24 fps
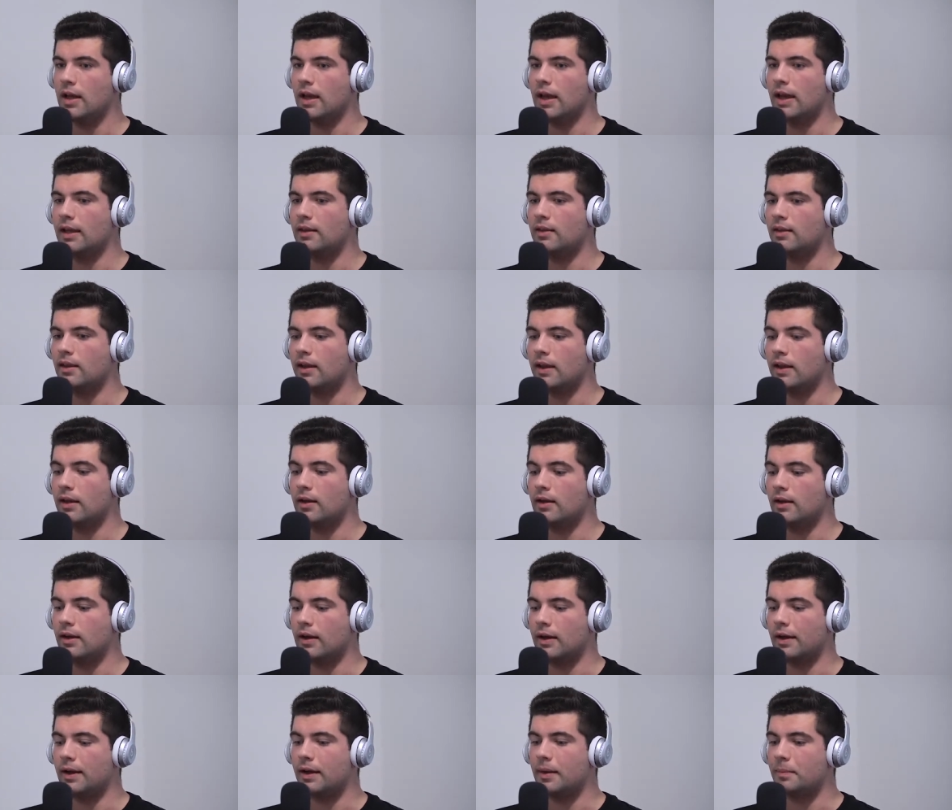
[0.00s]
And then
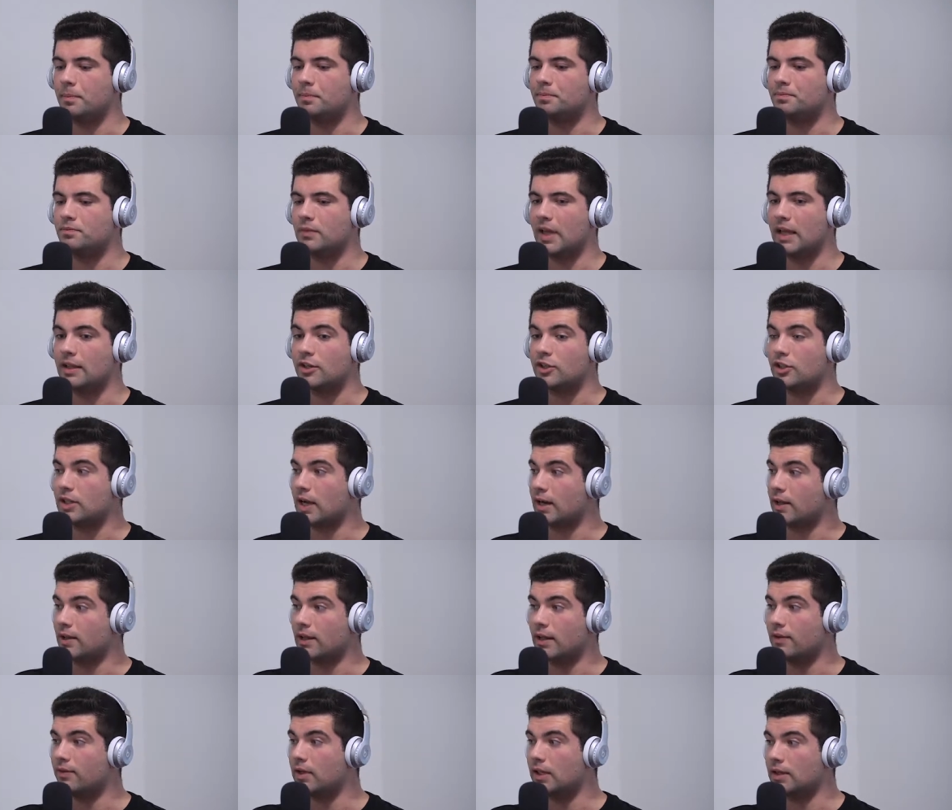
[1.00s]
just kind
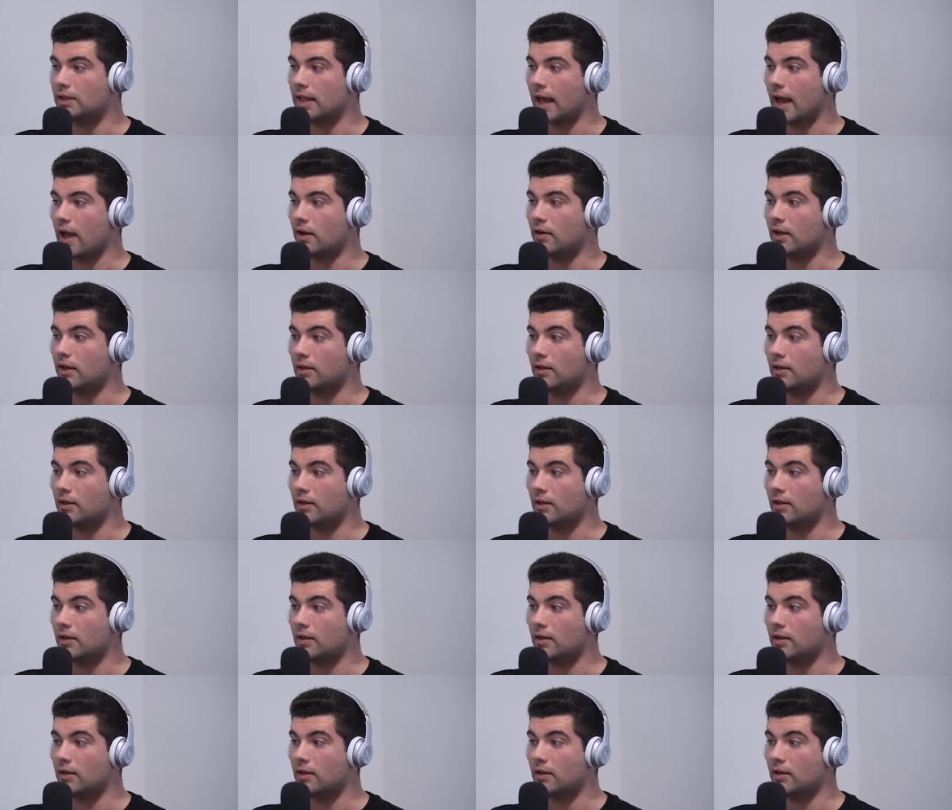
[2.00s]
of leave it at that